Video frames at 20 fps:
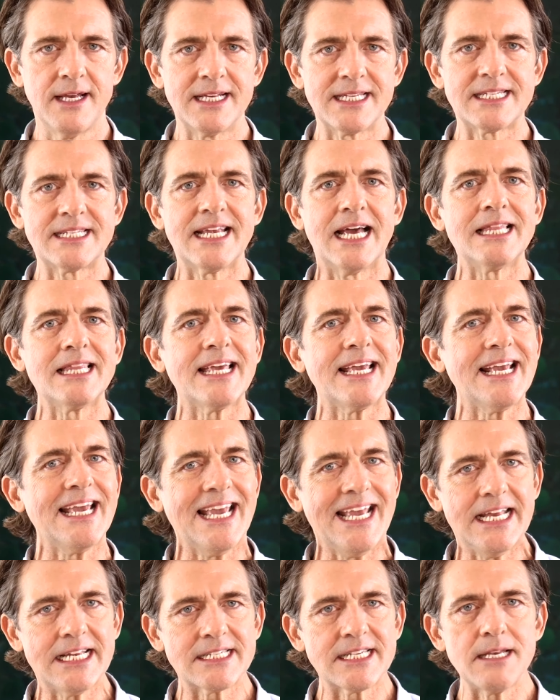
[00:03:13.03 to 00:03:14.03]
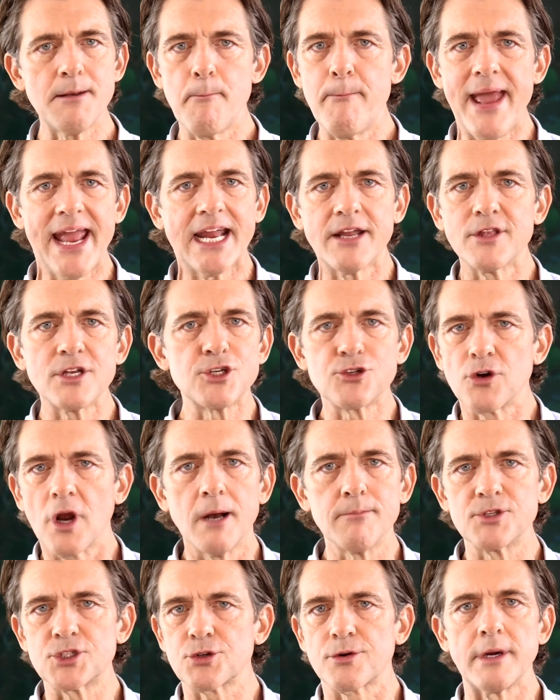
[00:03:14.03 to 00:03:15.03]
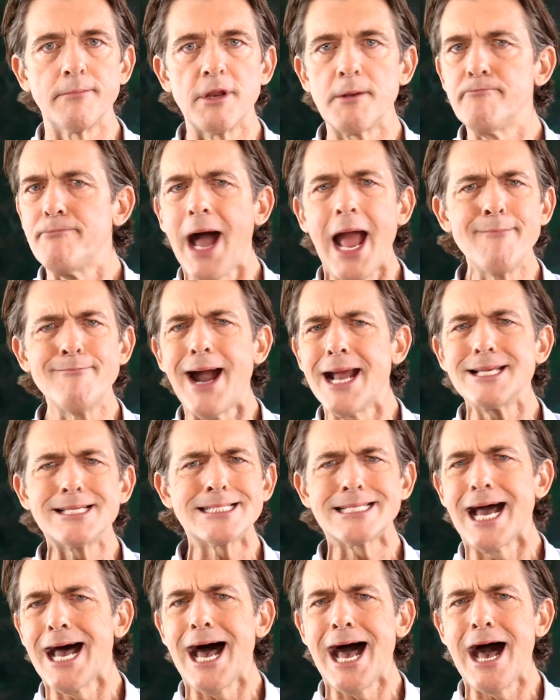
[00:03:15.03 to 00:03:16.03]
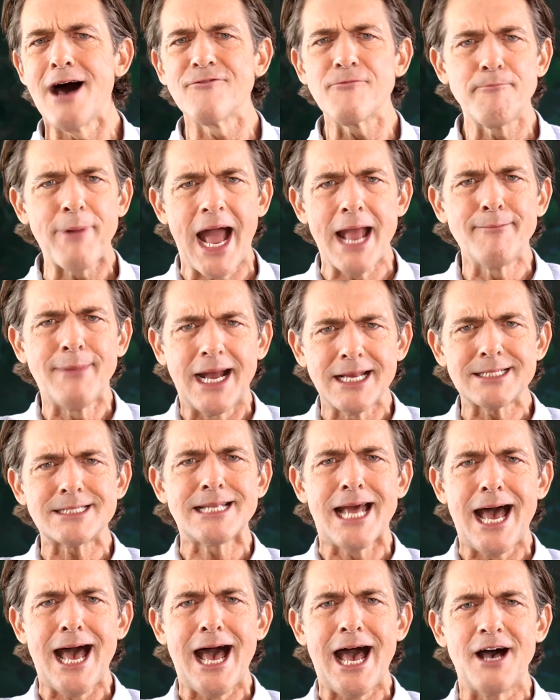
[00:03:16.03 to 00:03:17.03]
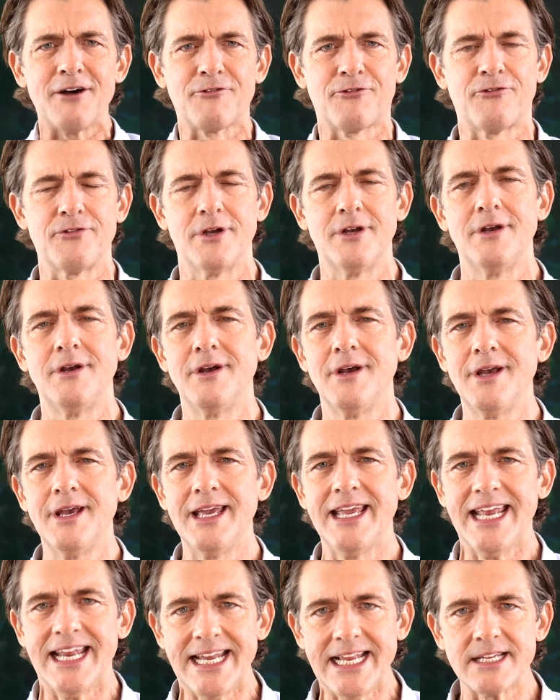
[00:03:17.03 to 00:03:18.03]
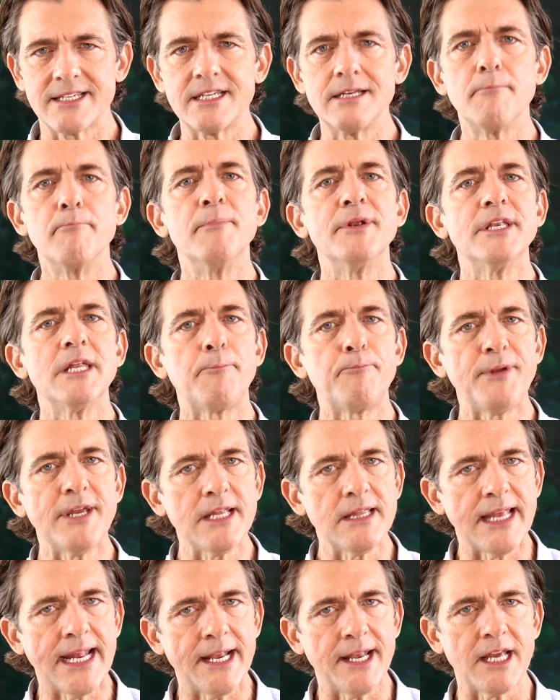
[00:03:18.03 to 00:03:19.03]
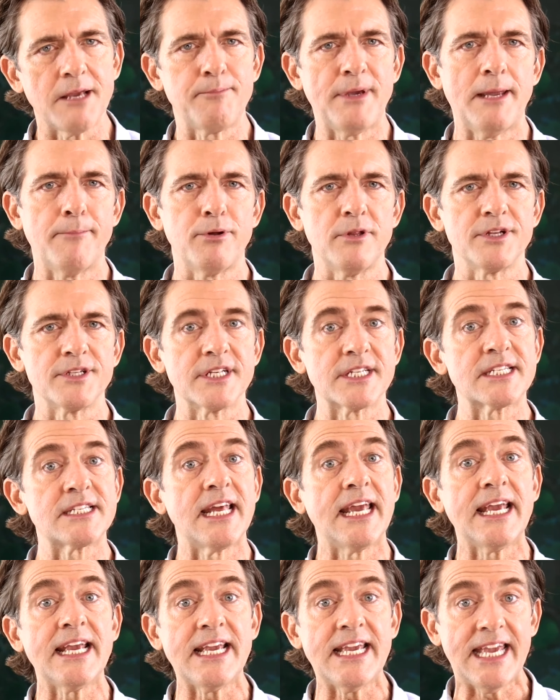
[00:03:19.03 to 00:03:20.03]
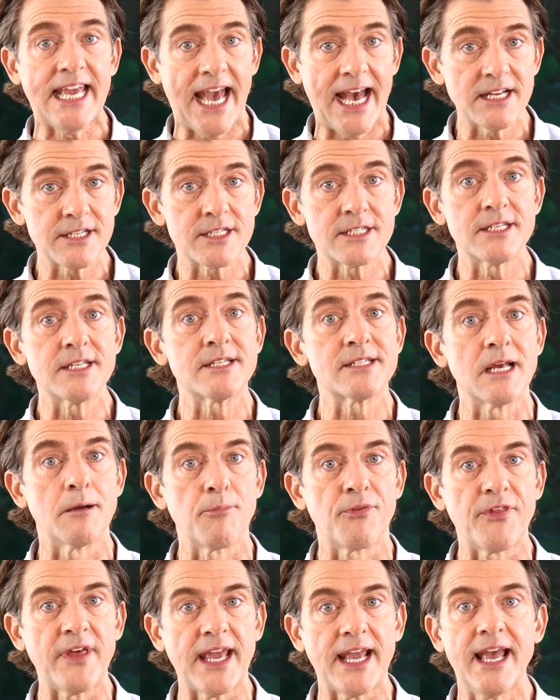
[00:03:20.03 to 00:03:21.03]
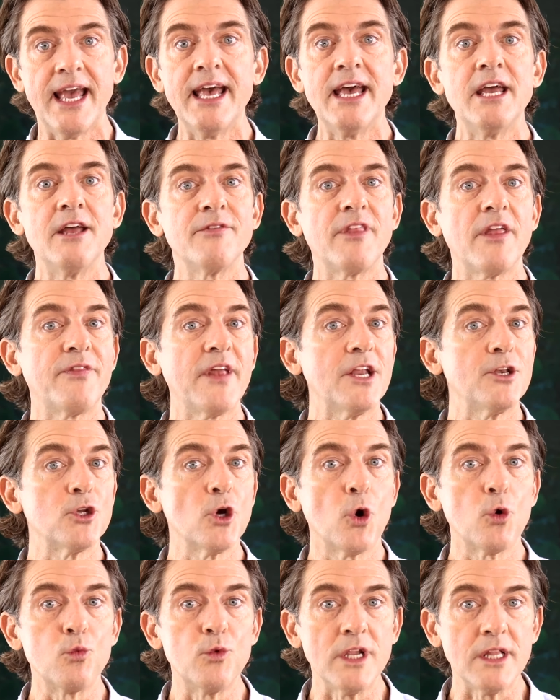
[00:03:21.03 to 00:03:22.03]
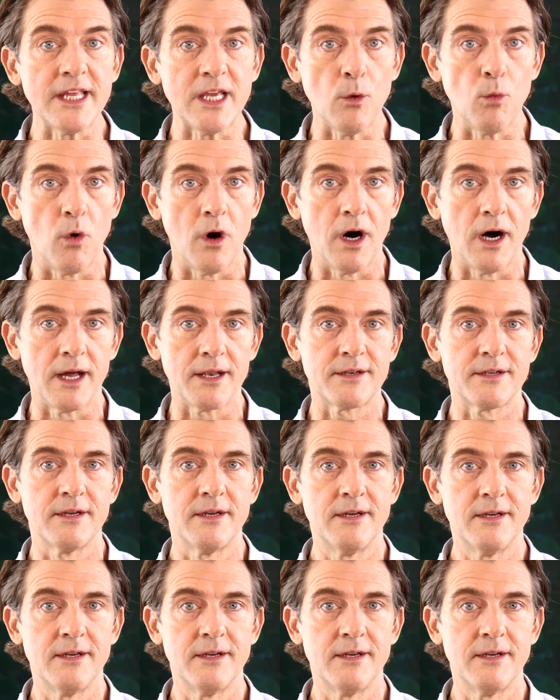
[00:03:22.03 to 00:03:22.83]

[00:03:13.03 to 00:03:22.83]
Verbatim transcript: Selling isn't banging the drum screaming, buy my stuff, buy my stuff. It isn't manipulating people into saying yes to something that they don't really want.